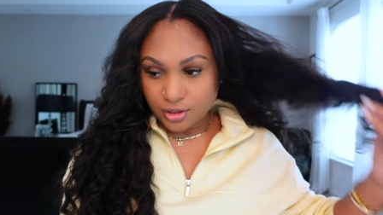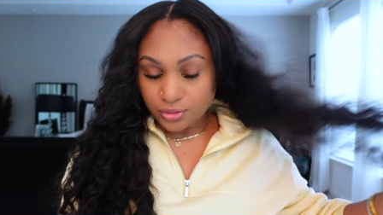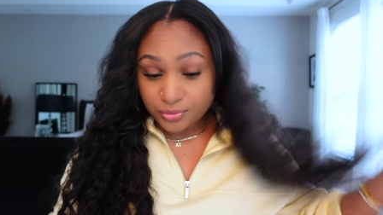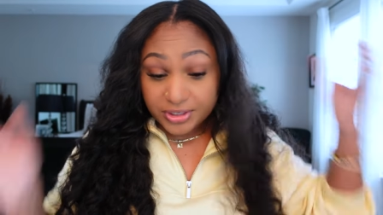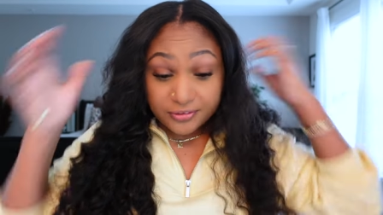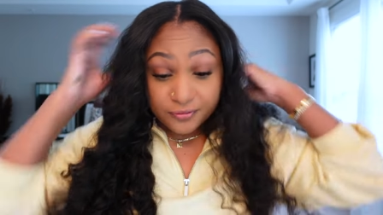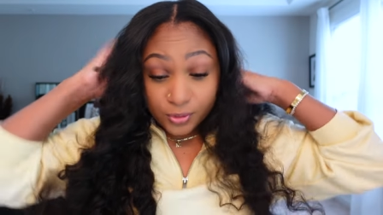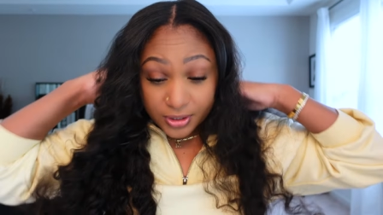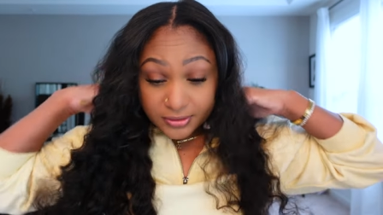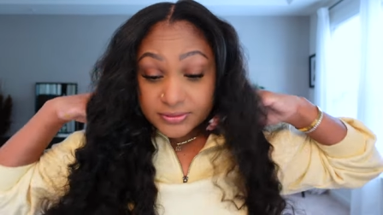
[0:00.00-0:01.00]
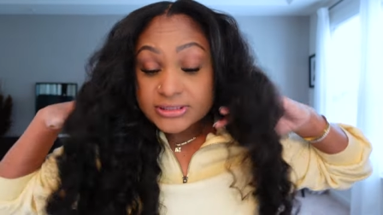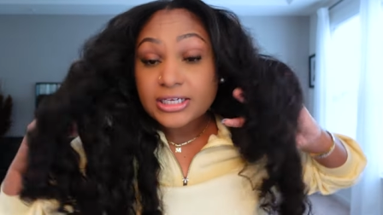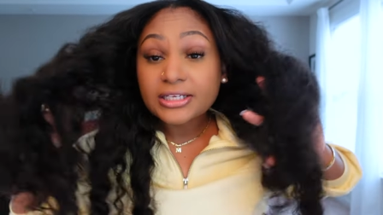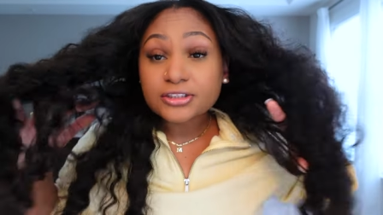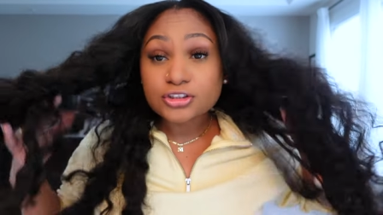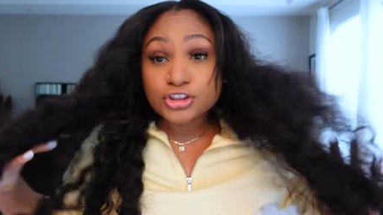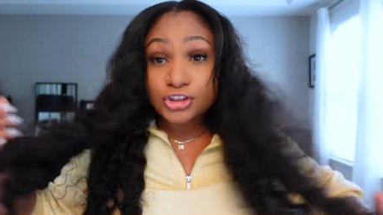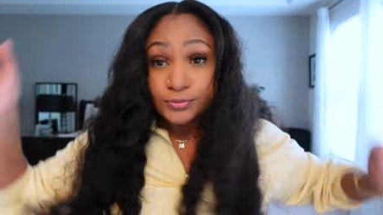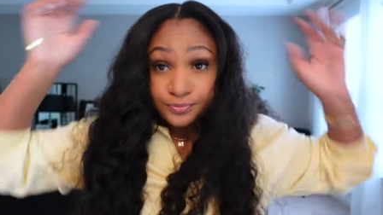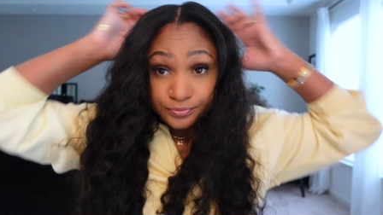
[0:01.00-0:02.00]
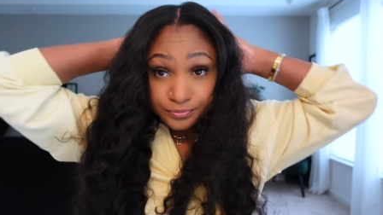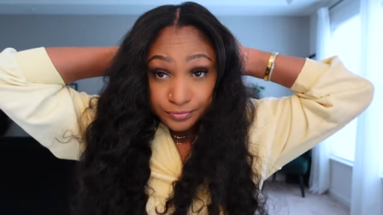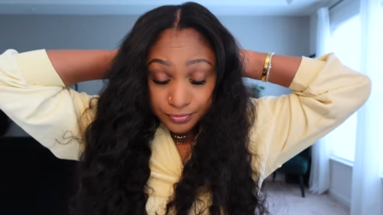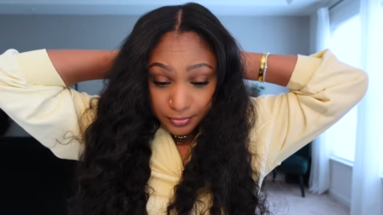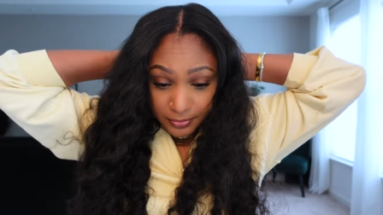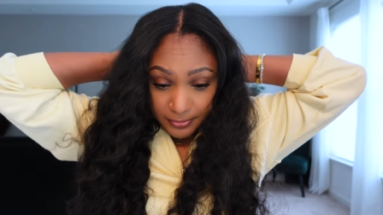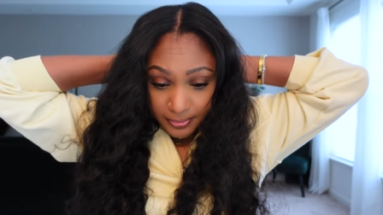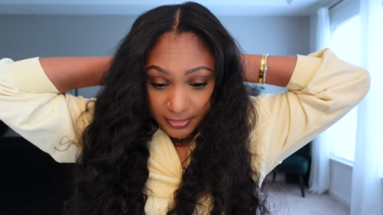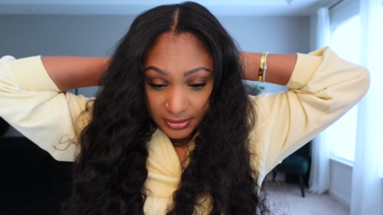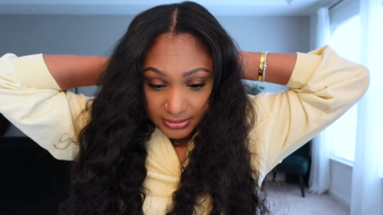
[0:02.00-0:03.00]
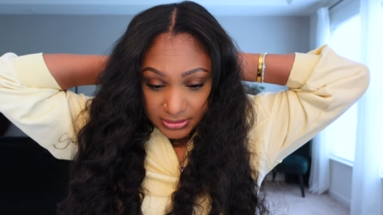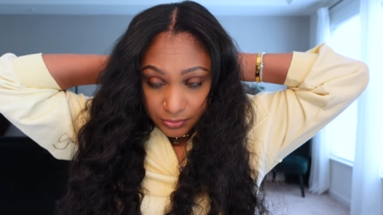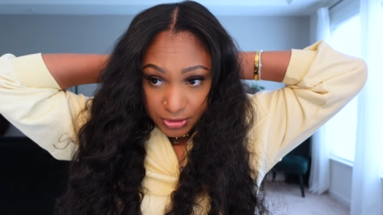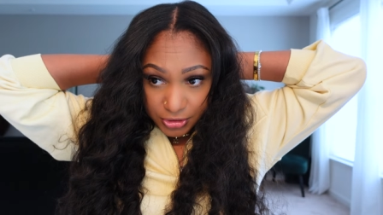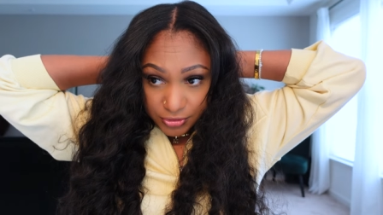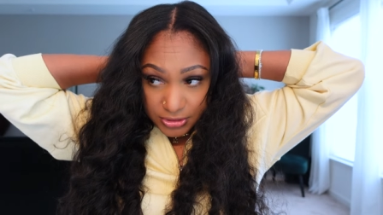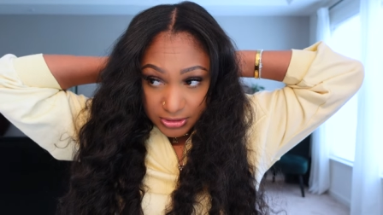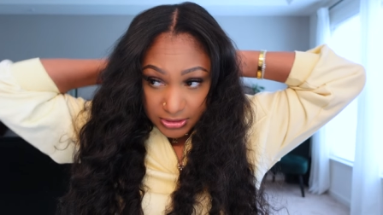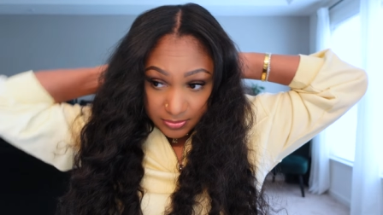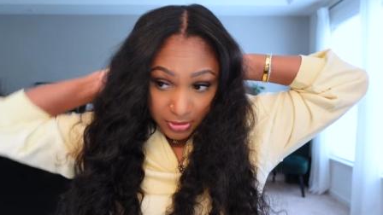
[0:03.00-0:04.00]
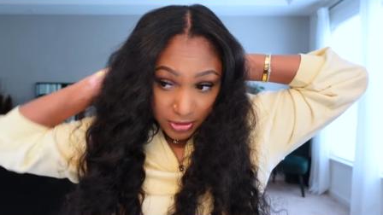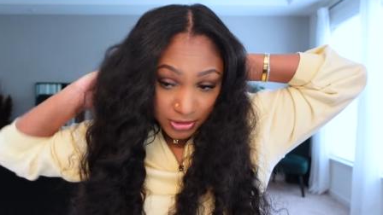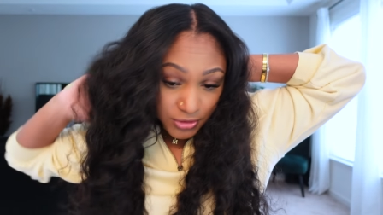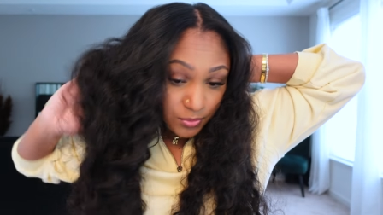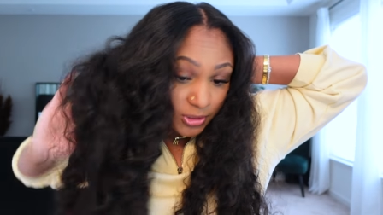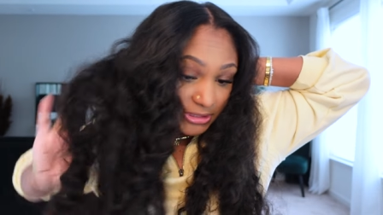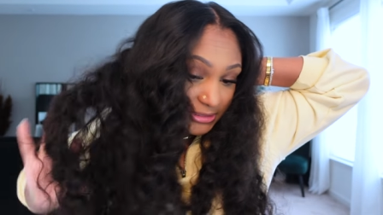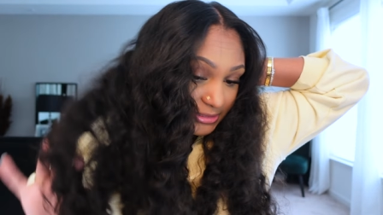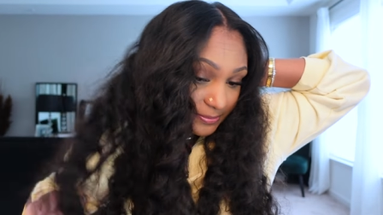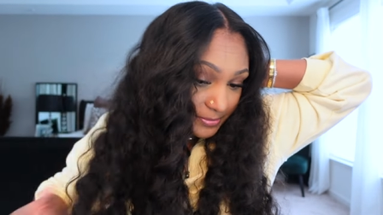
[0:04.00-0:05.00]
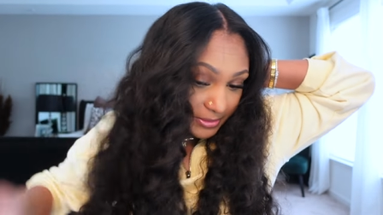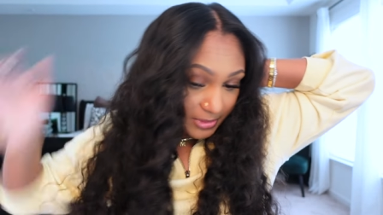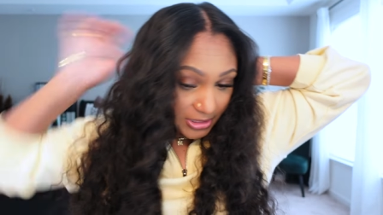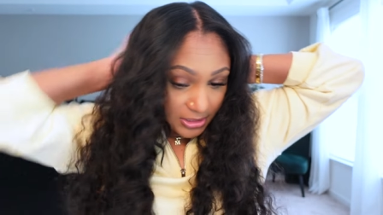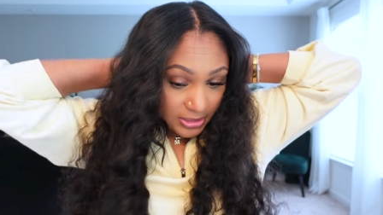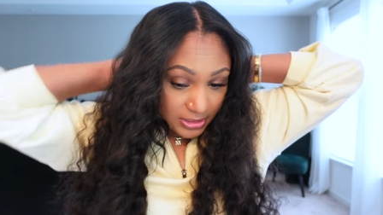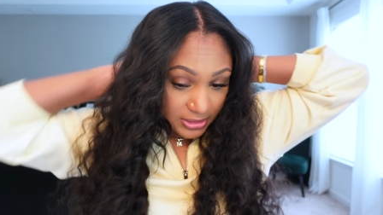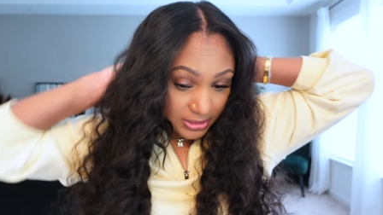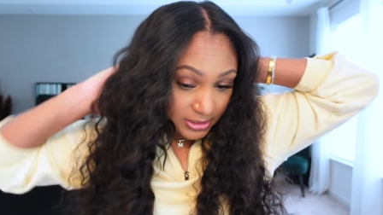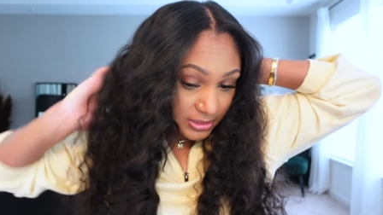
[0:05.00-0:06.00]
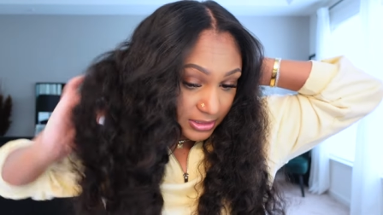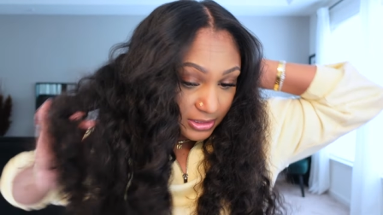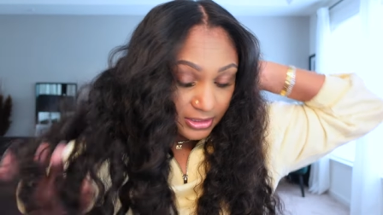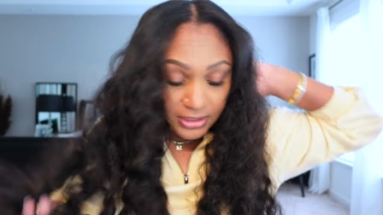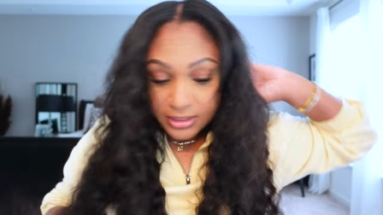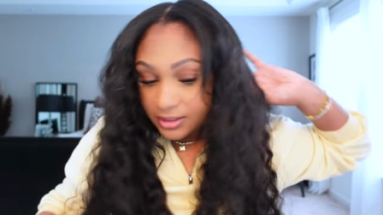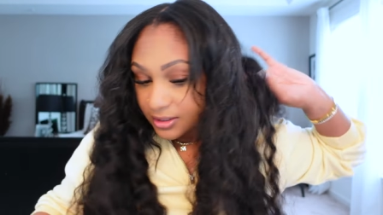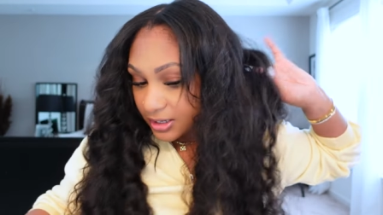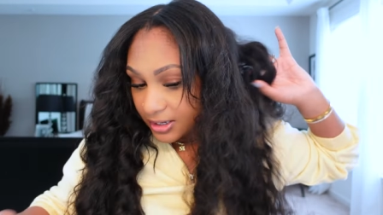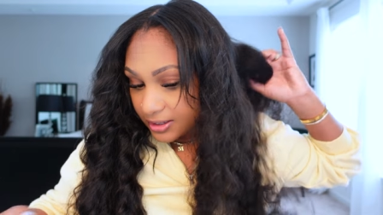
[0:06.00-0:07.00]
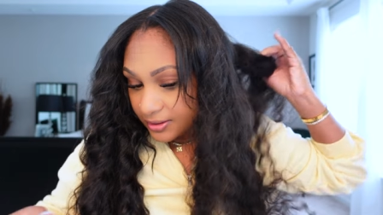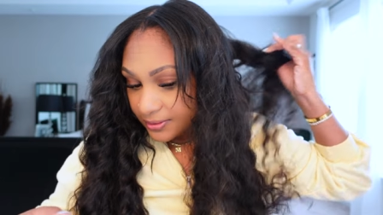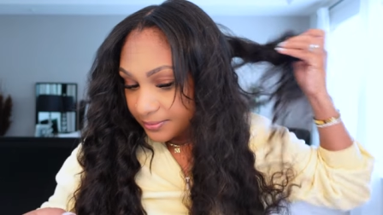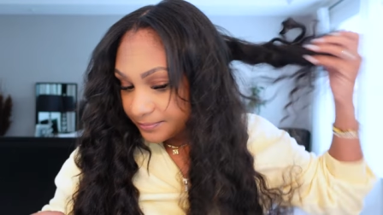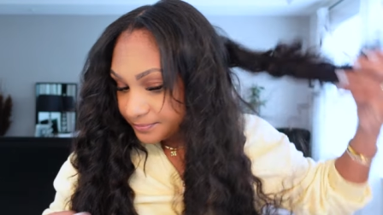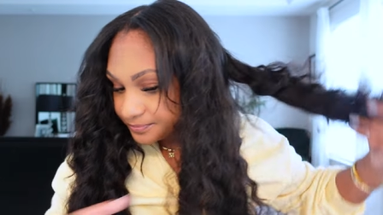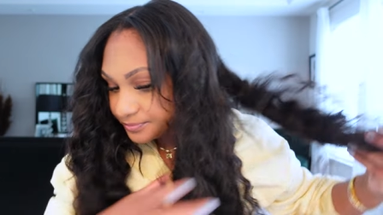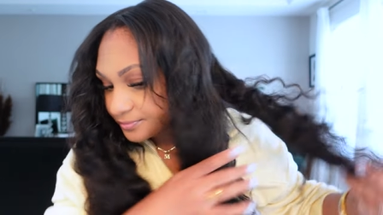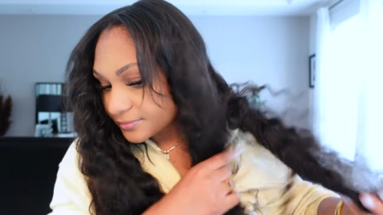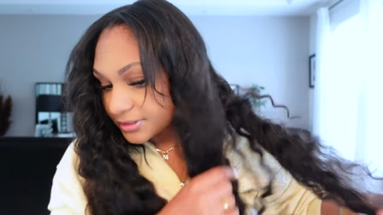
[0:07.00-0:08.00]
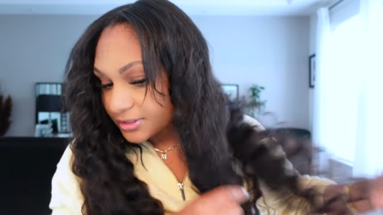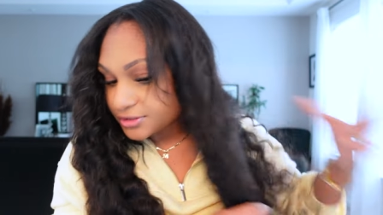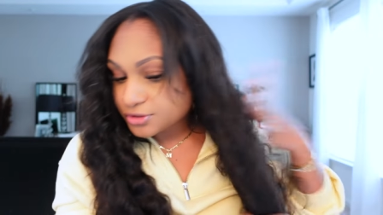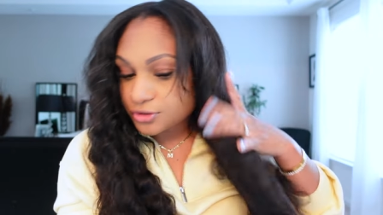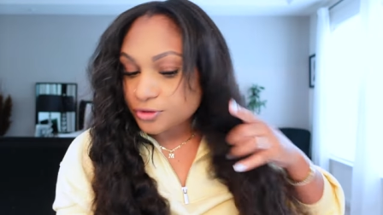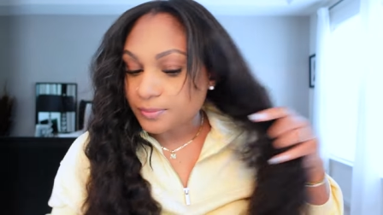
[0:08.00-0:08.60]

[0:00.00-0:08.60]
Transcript: 3 fourths inch because I want to use the smallest one to mimic uh, this curl